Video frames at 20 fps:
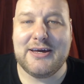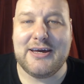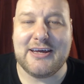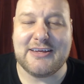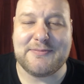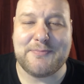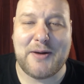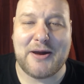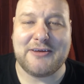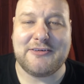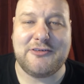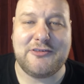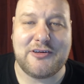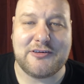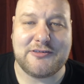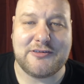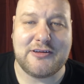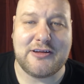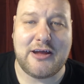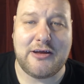it's my
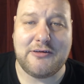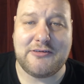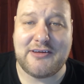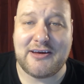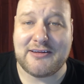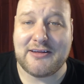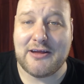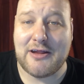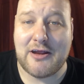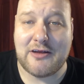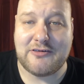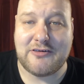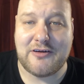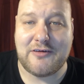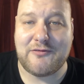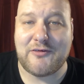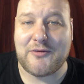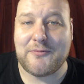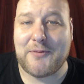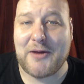suggestion that you take the
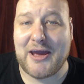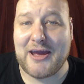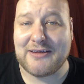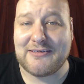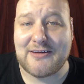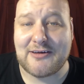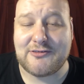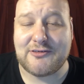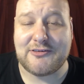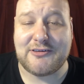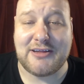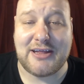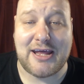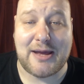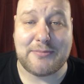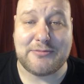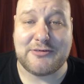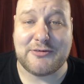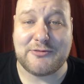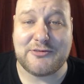initiative and pay attention to
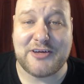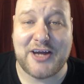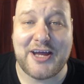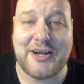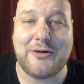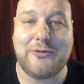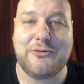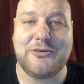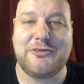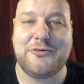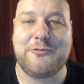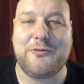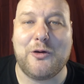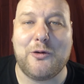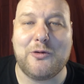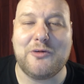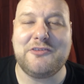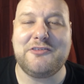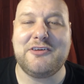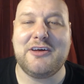the episode title, which of
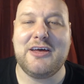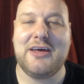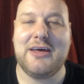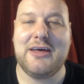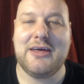course,